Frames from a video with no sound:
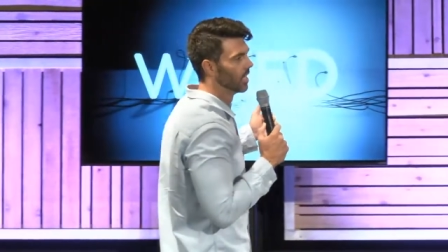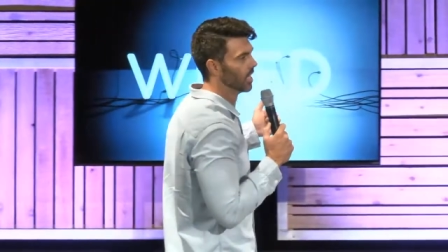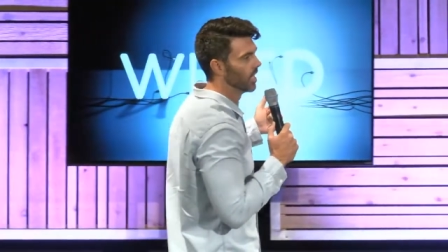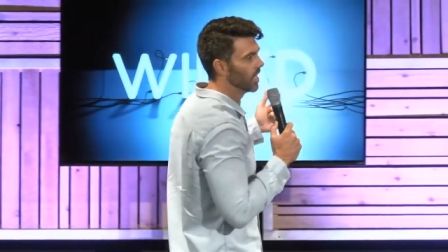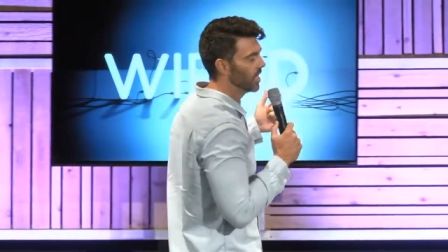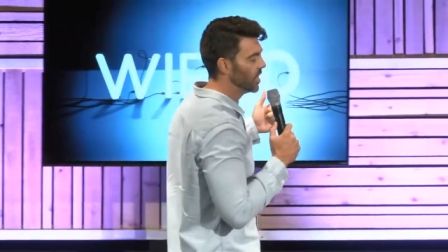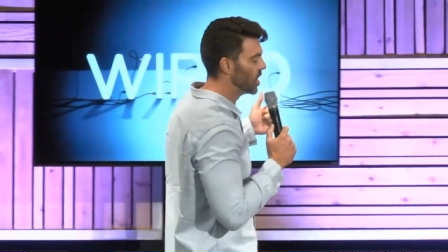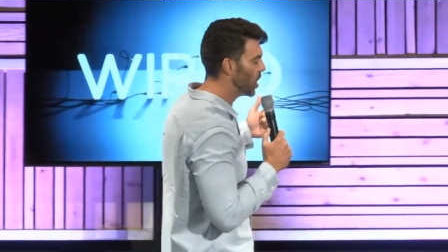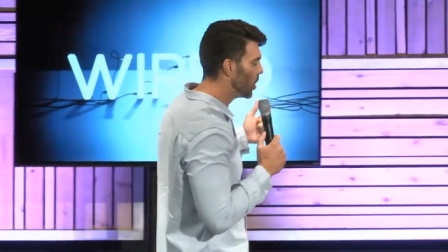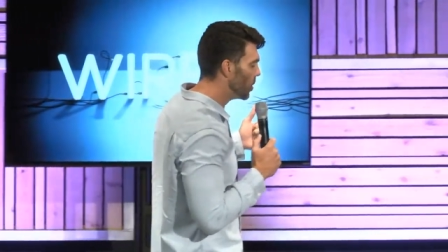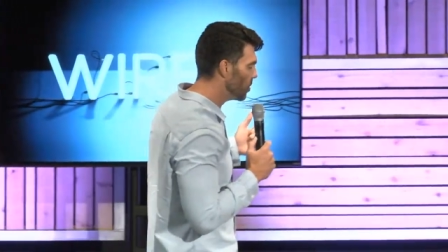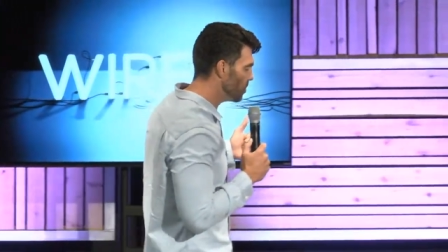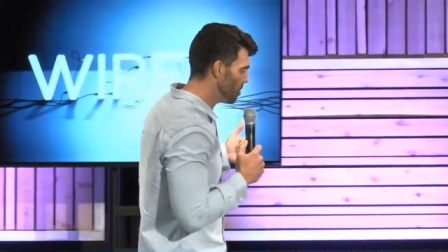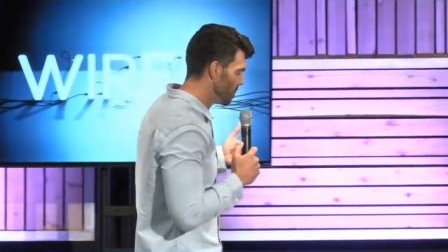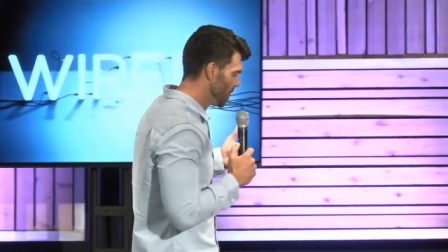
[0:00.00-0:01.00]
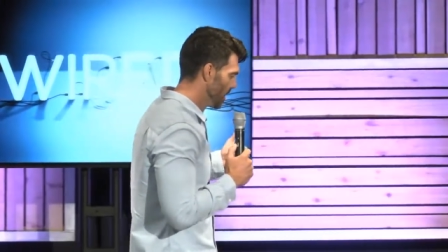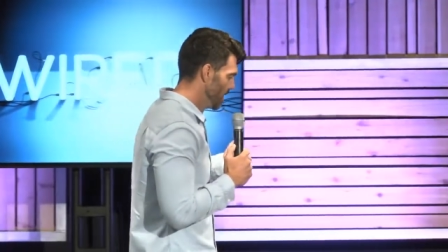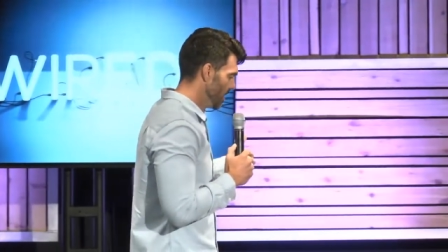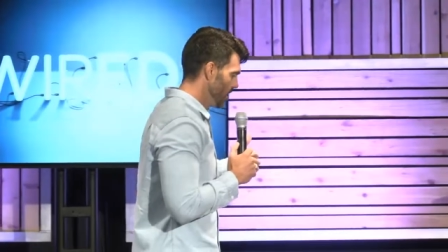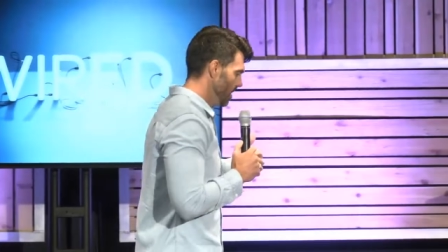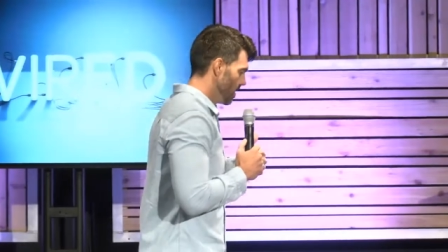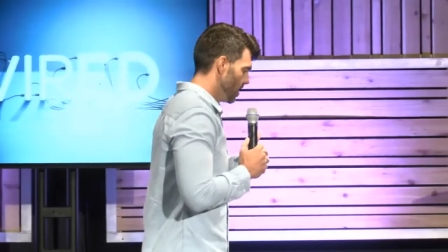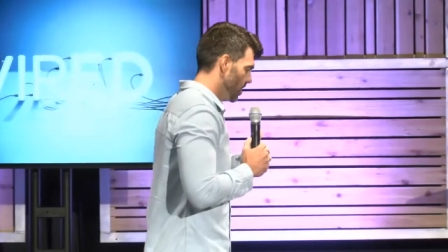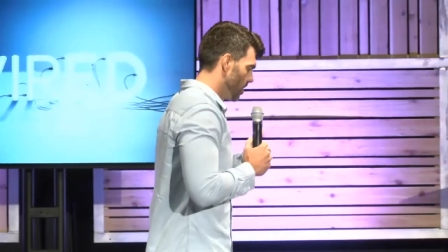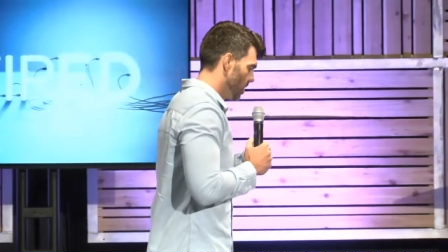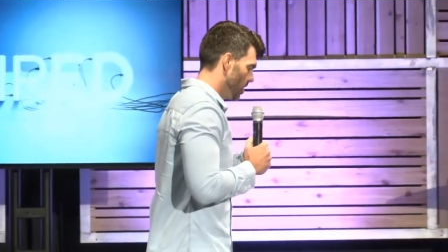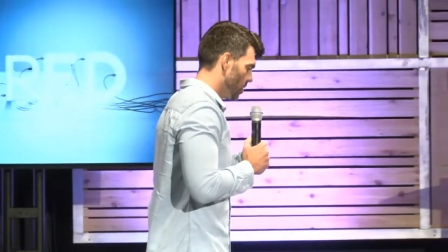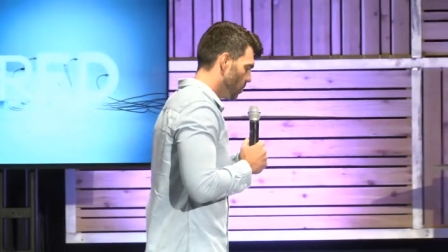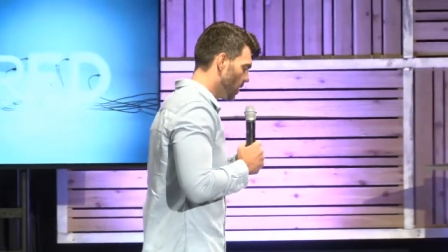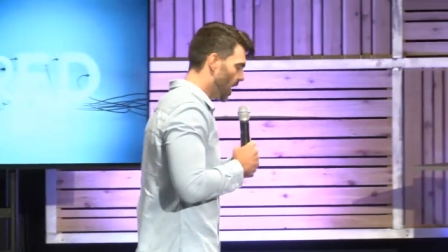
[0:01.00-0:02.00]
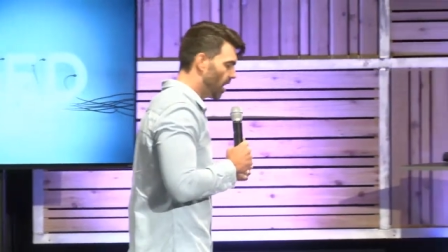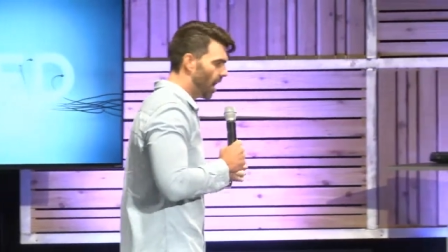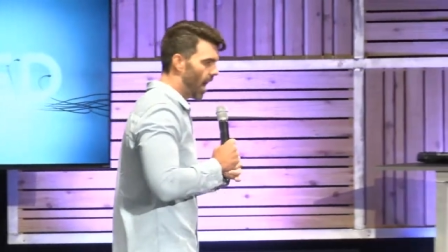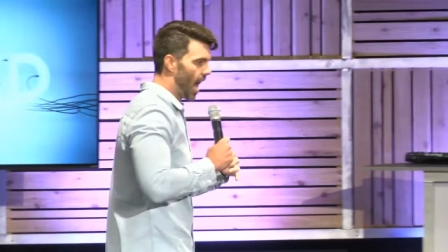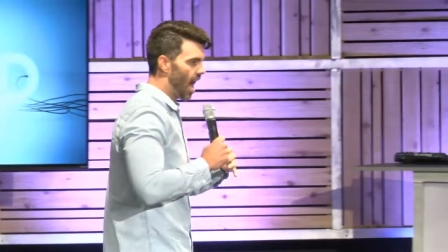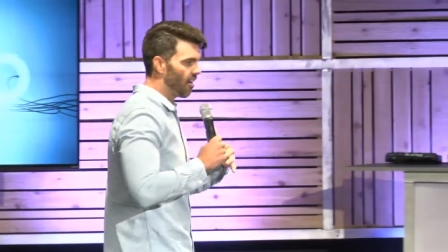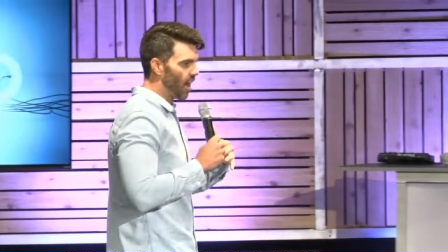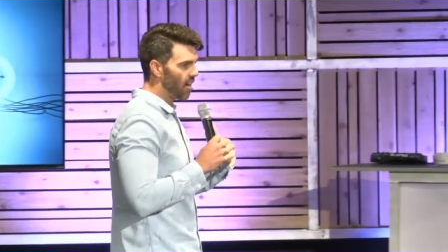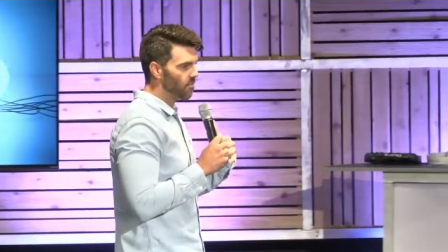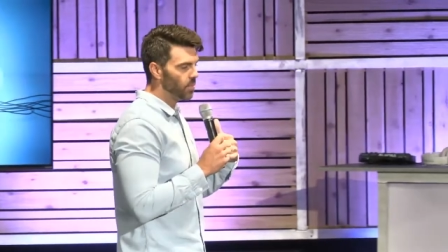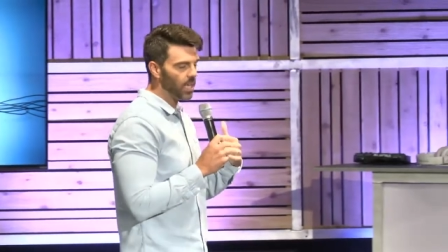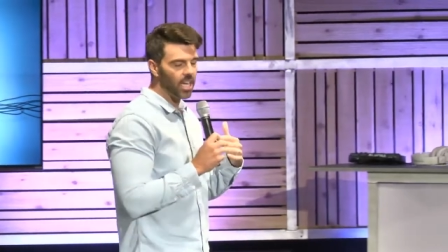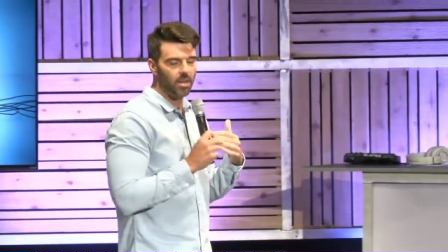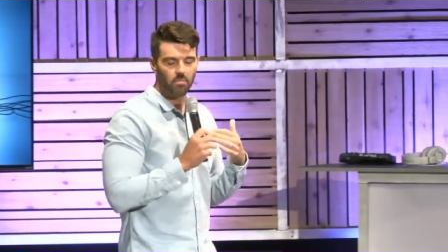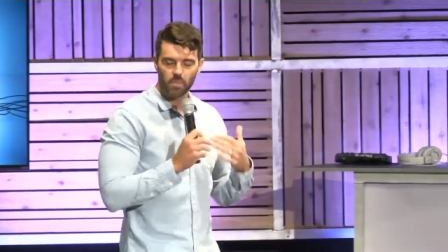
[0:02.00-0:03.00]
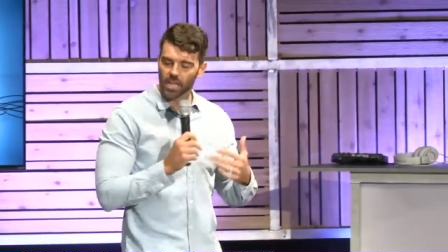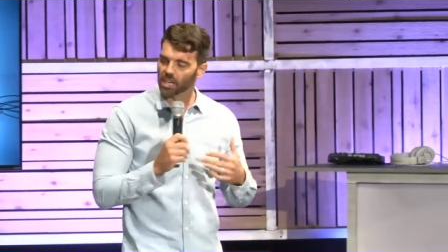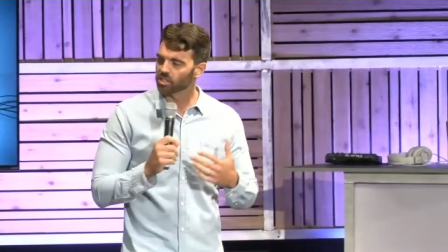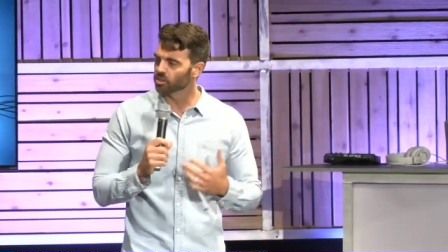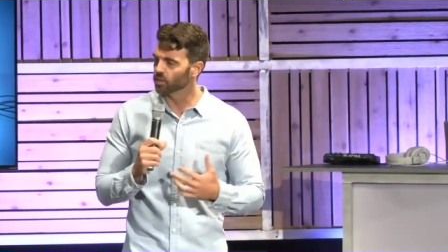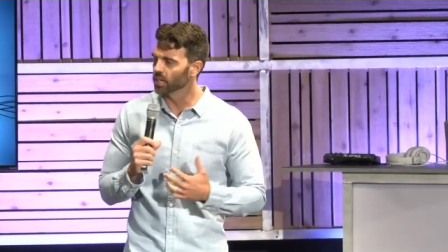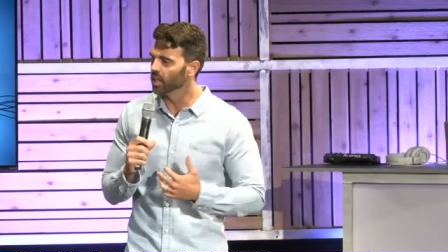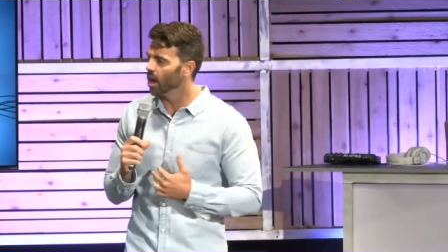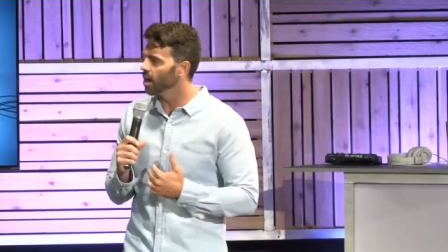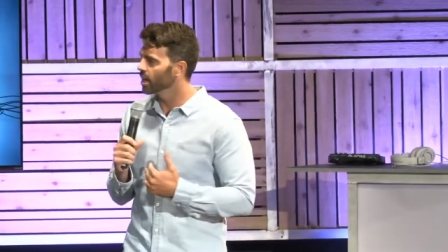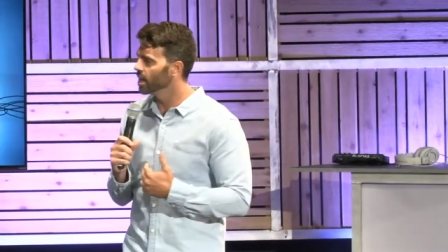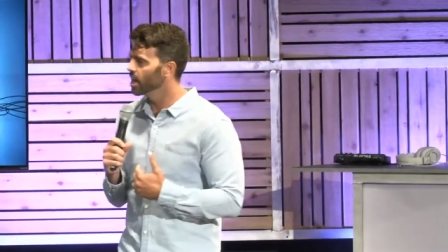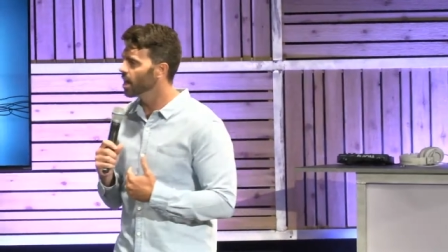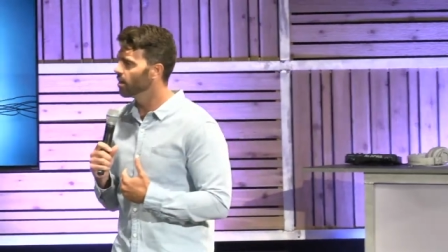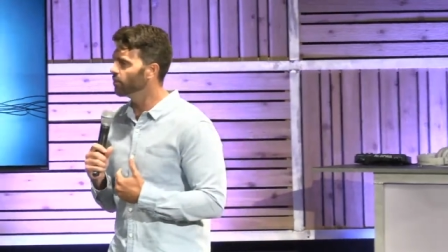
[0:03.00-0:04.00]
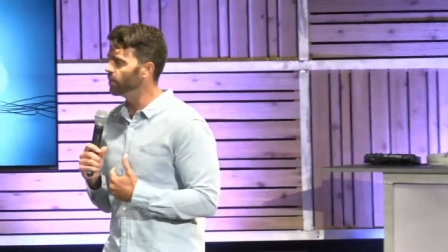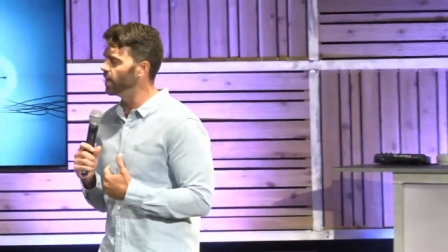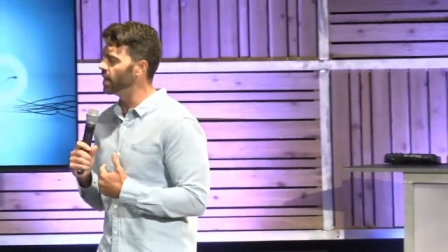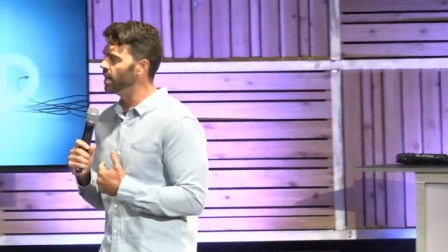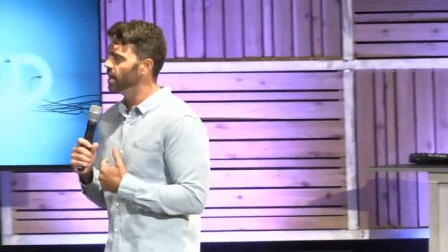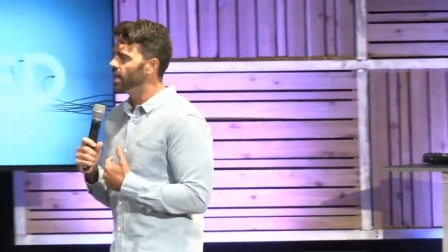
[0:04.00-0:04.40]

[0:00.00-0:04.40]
You know, when I, I, have been in ministry long enough, and,